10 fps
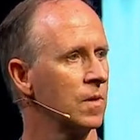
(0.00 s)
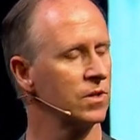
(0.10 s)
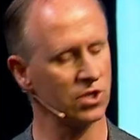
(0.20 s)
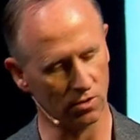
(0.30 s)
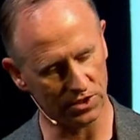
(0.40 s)

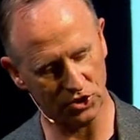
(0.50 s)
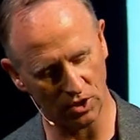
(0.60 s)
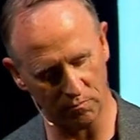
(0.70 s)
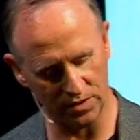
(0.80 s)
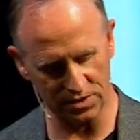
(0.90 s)
So let's
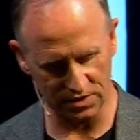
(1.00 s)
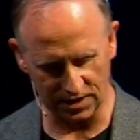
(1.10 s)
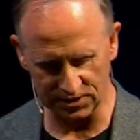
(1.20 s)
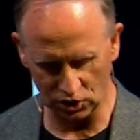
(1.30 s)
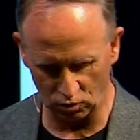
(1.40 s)
jump into
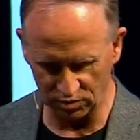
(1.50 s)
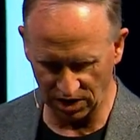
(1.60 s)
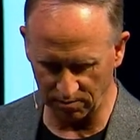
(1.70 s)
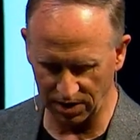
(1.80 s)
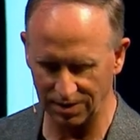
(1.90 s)
this.
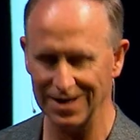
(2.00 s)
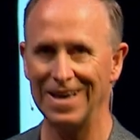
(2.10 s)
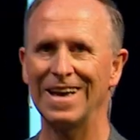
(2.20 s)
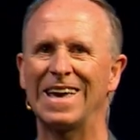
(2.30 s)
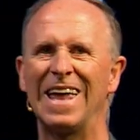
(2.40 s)
Homecoming
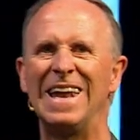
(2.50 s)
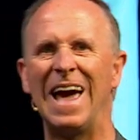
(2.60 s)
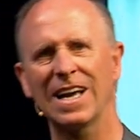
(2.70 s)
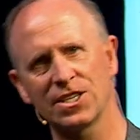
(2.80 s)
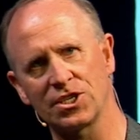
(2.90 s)

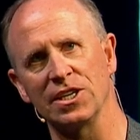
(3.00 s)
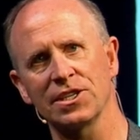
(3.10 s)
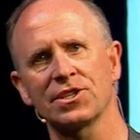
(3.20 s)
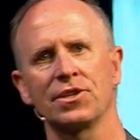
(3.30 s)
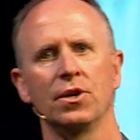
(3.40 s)
connects
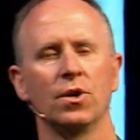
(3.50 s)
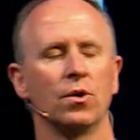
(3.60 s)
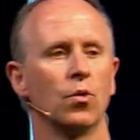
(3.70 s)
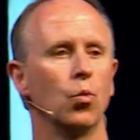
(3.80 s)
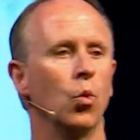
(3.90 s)
us
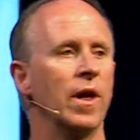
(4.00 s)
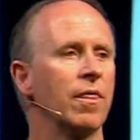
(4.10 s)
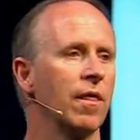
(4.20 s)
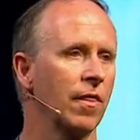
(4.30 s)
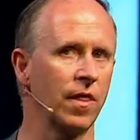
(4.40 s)

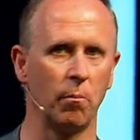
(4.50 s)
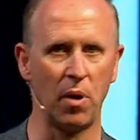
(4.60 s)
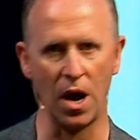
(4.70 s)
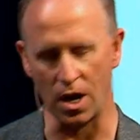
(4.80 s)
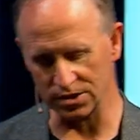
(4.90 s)
with the
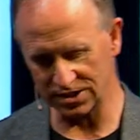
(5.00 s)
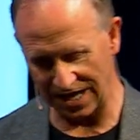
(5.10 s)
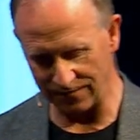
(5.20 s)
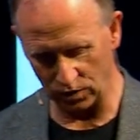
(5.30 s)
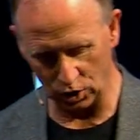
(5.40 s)
past.
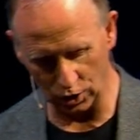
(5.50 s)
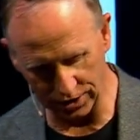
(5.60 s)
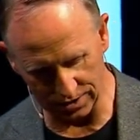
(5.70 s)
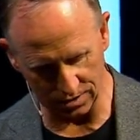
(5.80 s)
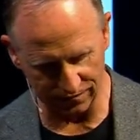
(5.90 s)
Have a look
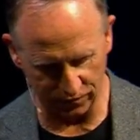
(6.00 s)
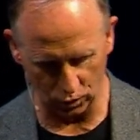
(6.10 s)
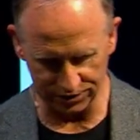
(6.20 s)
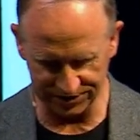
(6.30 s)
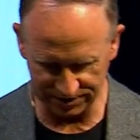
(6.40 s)
at
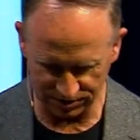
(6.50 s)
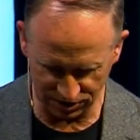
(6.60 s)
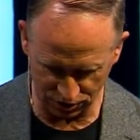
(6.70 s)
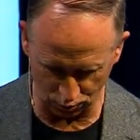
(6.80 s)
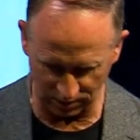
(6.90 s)
verse
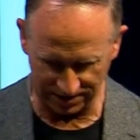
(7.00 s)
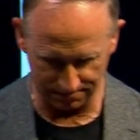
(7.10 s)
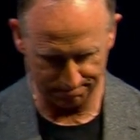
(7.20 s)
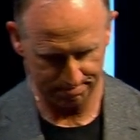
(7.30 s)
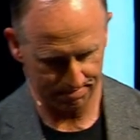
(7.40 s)
3.
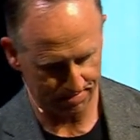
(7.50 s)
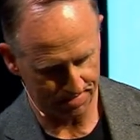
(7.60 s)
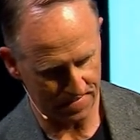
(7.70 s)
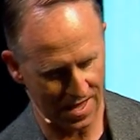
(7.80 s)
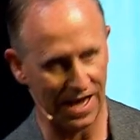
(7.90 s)

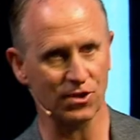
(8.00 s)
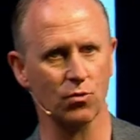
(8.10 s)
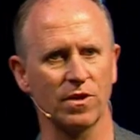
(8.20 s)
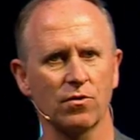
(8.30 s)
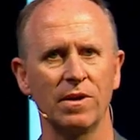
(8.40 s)

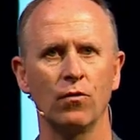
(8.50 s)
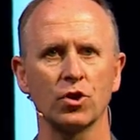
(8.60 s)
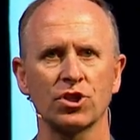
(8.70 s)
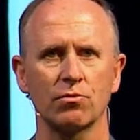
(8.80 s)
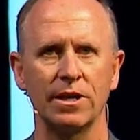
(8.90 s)
Ezra 3,
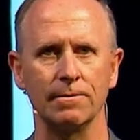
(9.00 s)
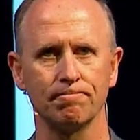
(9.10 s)
verse 3.